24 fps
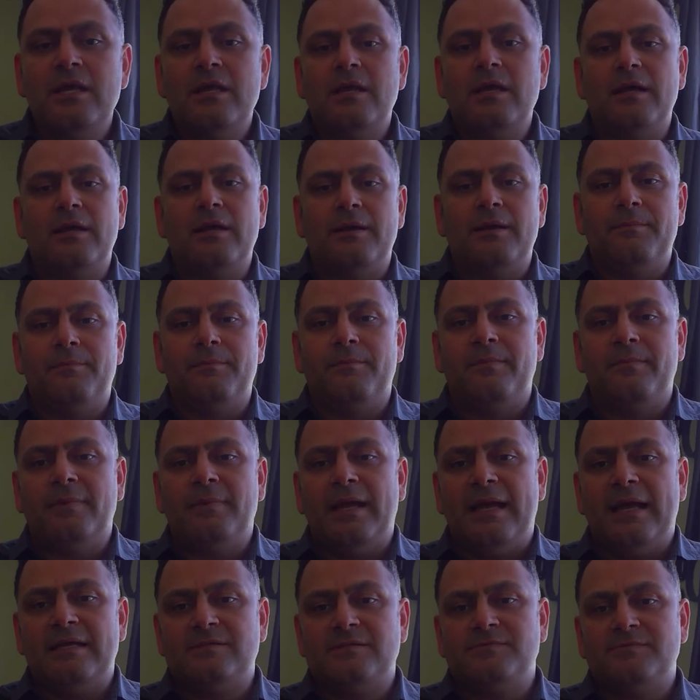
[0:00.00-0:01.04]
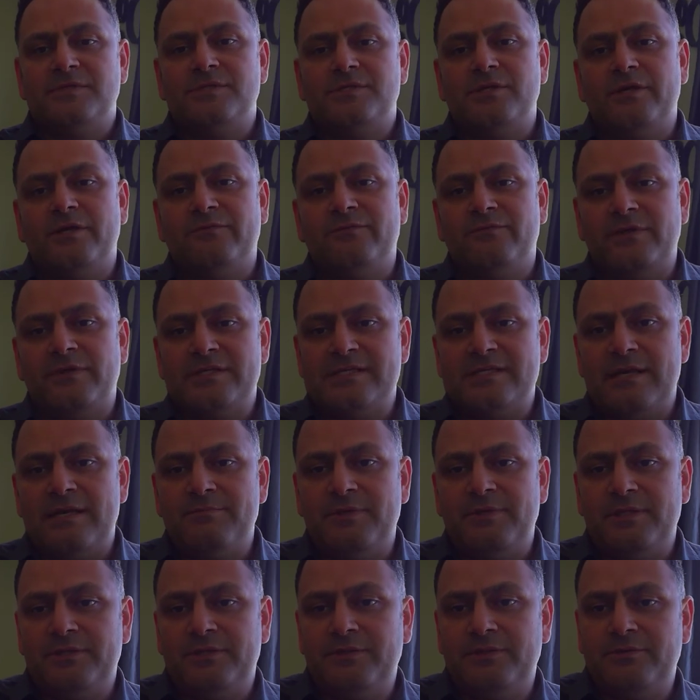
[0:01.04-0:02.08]
As we saw it, for
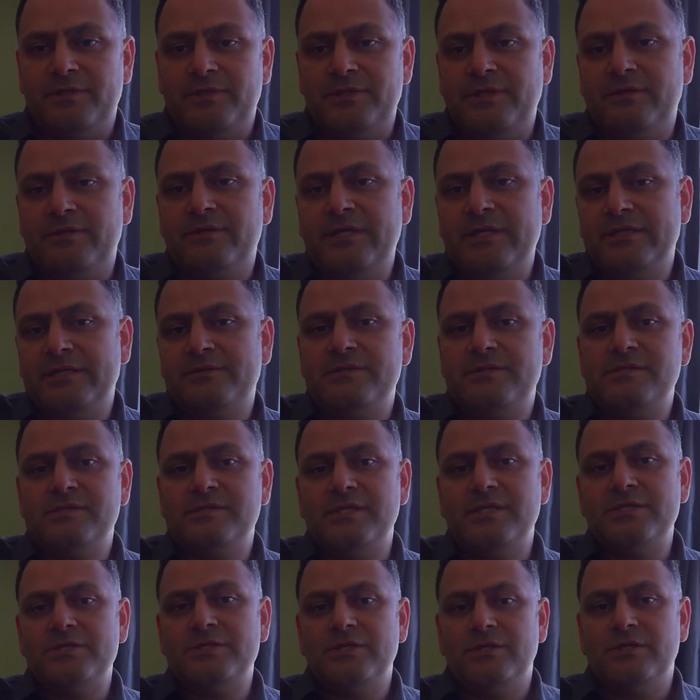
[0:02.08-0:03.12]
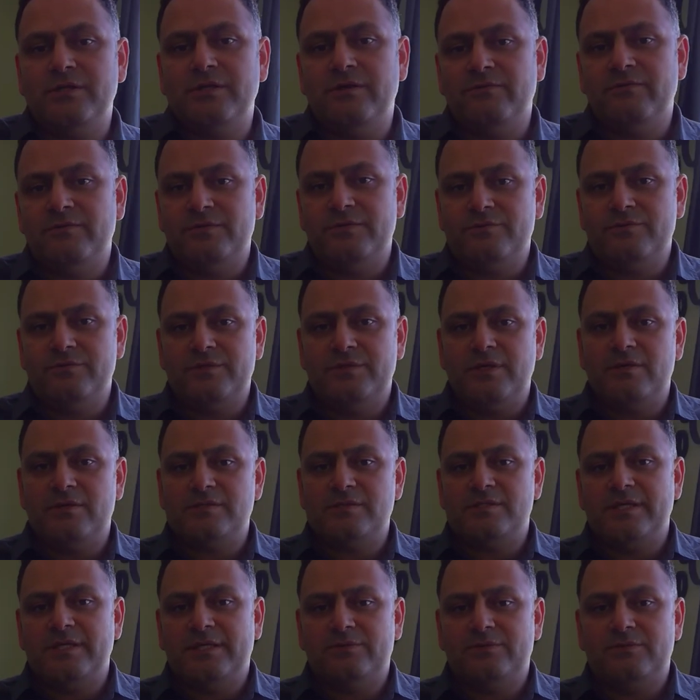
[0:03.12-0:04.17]
example, during the Great Recession of the
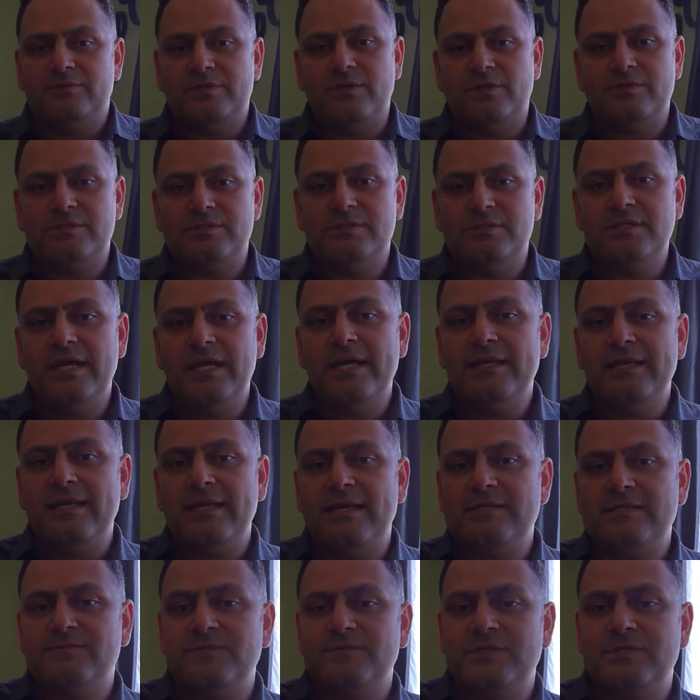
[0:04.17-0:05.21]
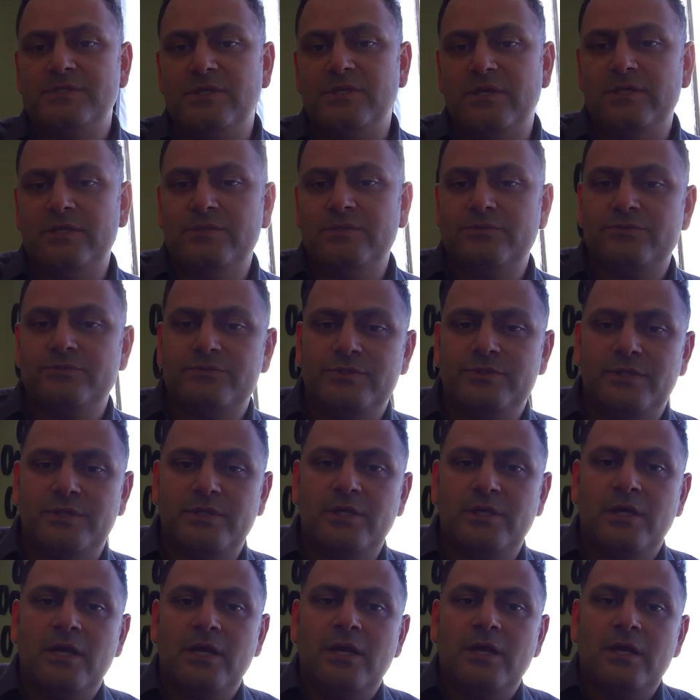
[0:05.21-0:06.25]
2008-2009, as we saw it through
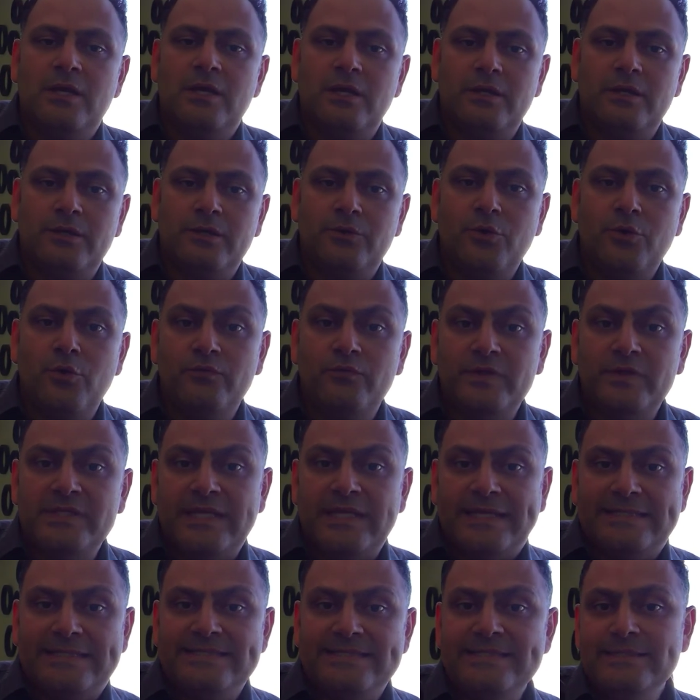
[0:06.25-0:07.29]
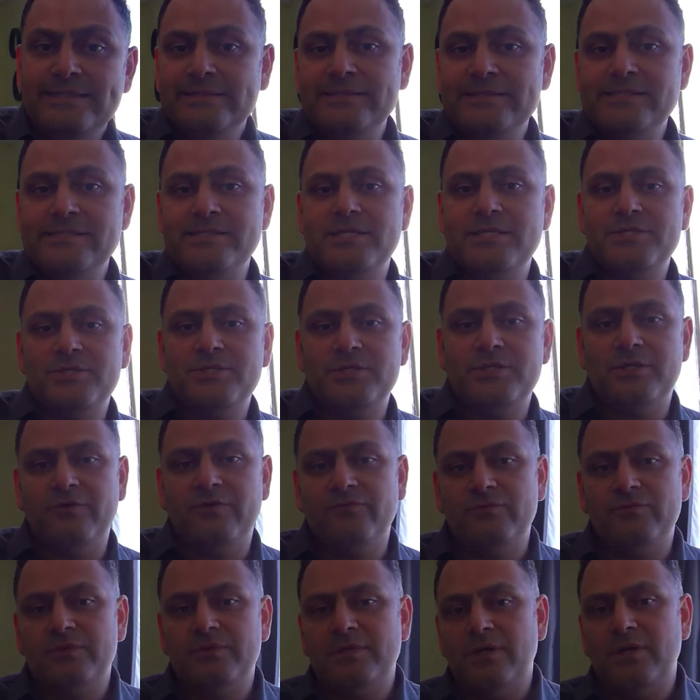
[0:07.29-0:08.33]
the COVID-19 recession
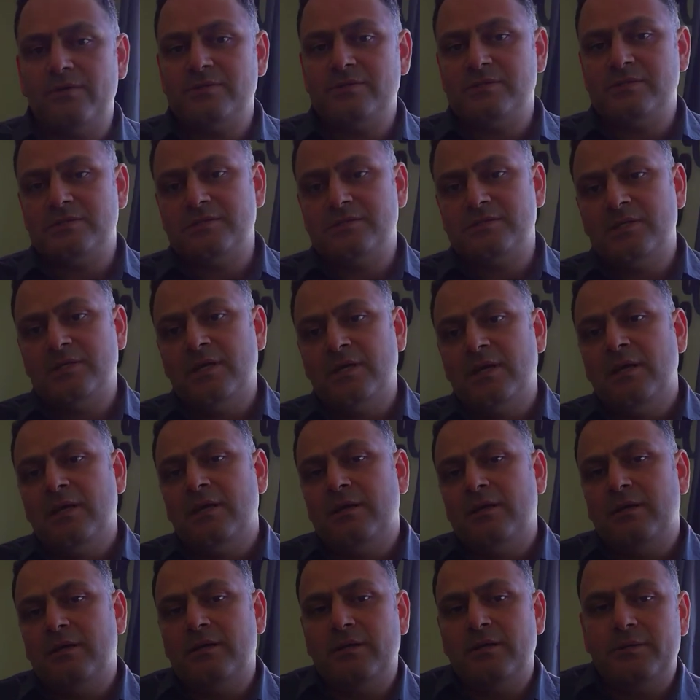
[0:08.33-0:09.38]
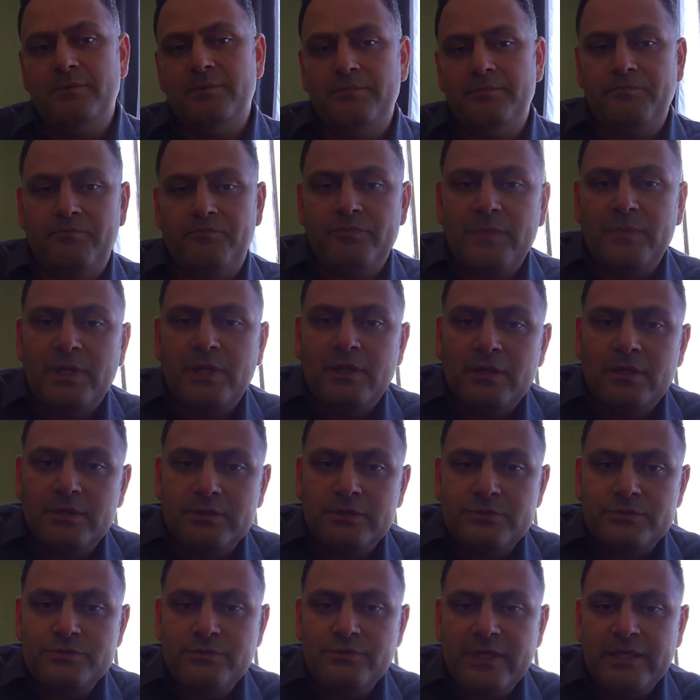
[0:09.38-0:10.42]
of
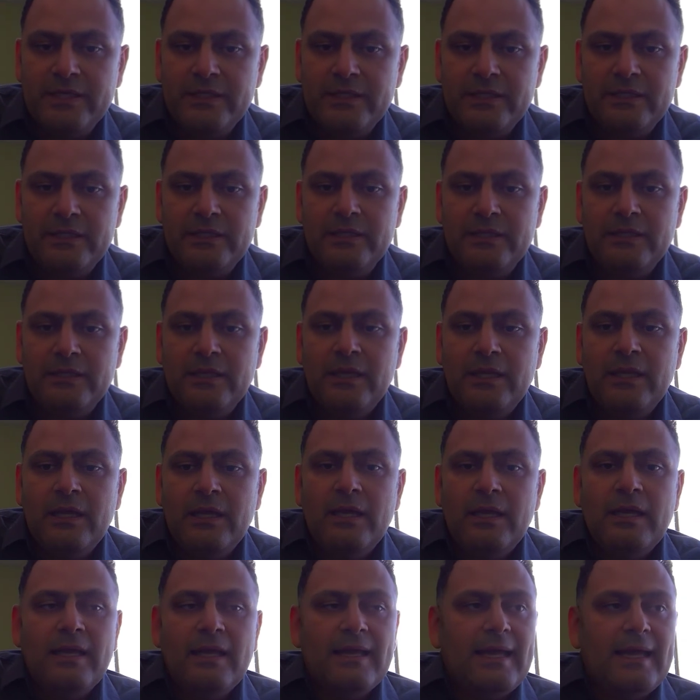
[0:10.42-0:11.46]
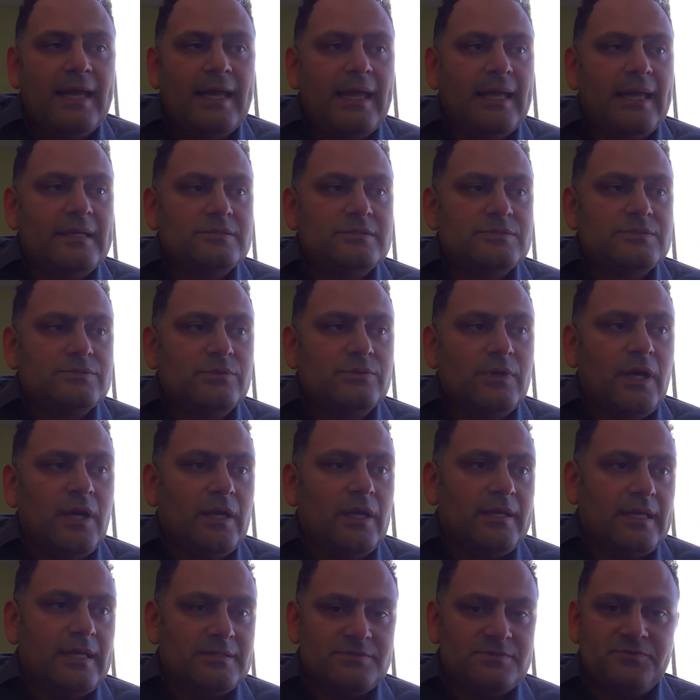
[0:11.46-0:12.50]
2020, and so
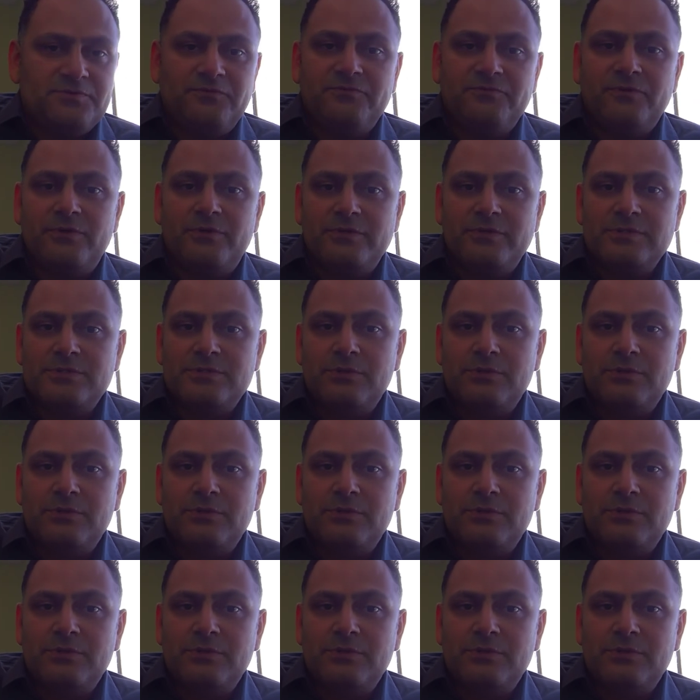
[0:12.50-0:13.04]
on and so forth.